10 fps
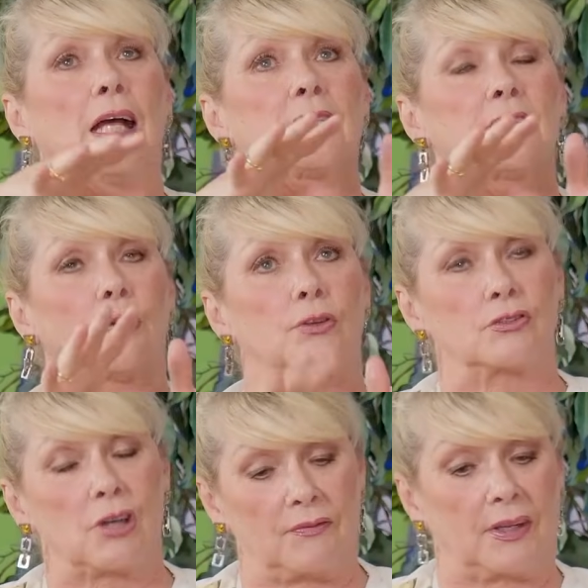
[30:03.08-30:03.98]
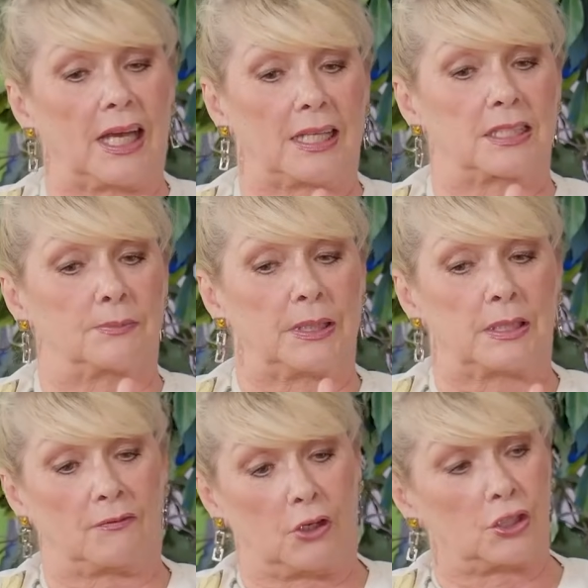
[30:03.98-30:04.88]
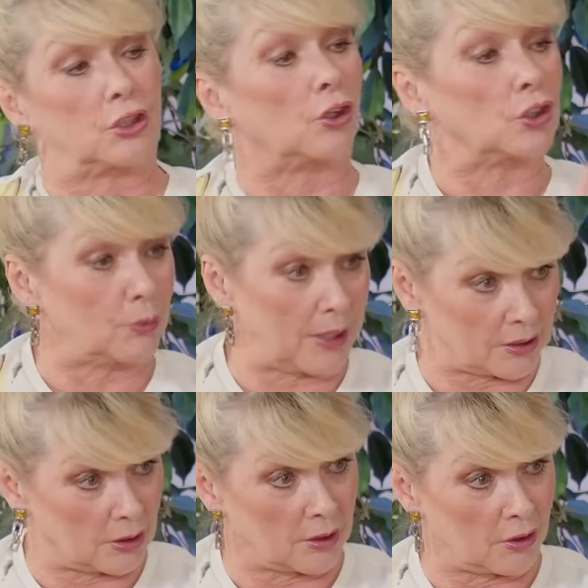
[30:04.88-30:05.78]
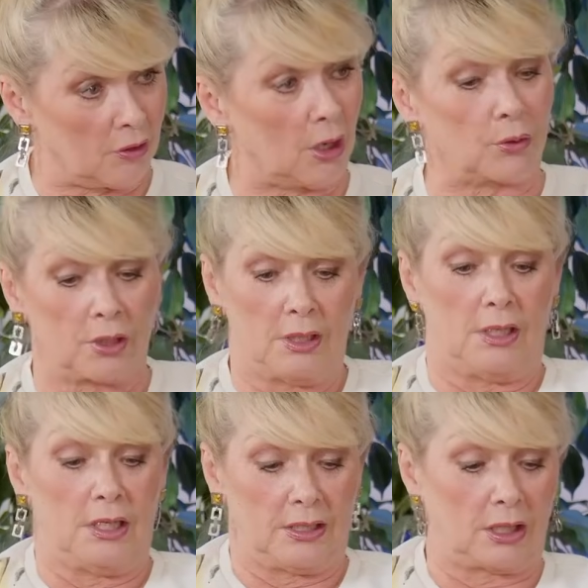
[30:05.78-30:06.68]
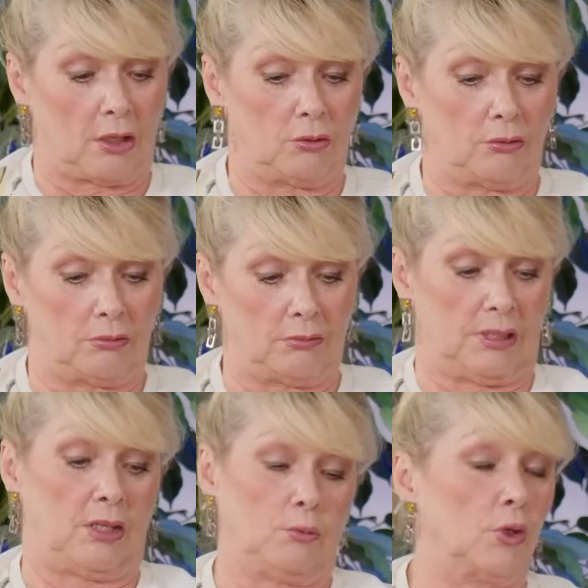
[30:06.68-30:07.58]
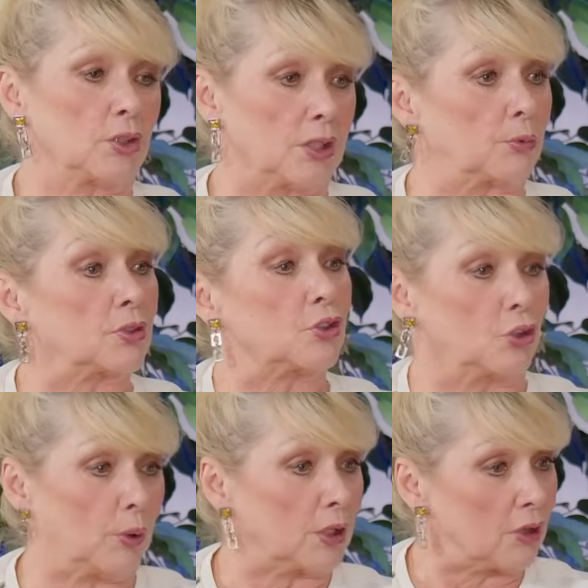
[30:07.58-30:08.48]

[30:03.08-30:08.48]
And so the traffic had to be diverted onto our side of the road. So, in other words, it was two way